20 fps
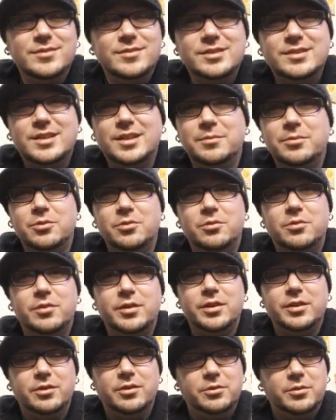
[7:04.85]
Just keep doing
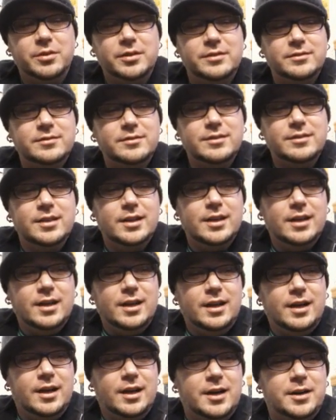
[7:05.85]
what you're doing.
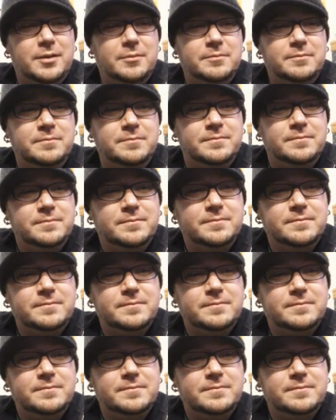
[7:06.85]
Um,